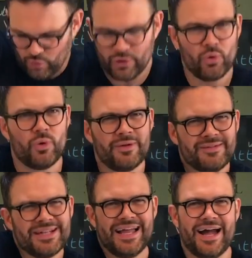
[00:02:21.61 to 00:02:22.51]
oil
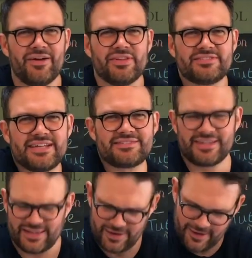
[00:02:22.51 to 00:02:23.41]
out of the zest
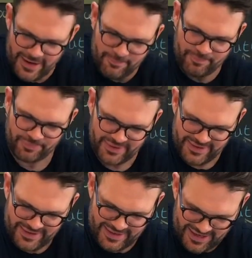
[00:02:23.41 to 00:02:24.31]
of the lime.
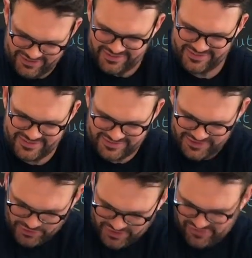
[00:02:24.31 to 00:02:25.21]
And just
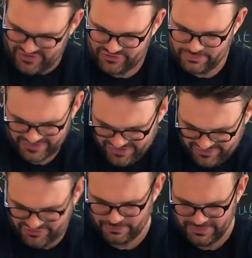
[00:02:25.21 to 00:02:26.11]
you know, give it
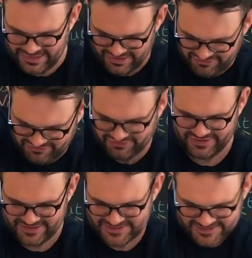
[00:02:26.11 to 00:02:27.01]
some love.
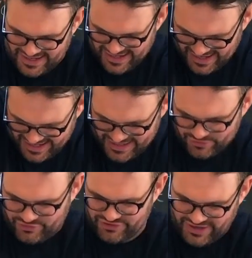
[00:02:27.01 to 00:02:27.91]
It
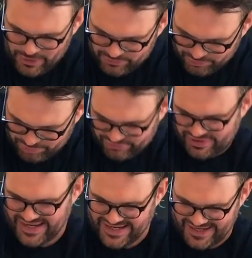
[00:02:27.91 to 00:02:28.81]
just helps
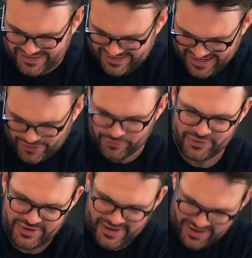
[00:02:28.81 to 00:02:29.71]
break it down
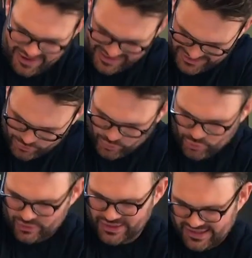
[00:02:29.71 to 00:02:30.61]
and get
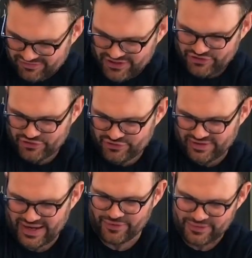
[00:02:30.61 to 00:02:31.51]
all the lovely juice
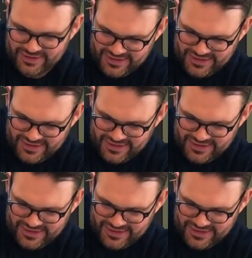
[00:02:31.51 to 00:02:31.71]
out.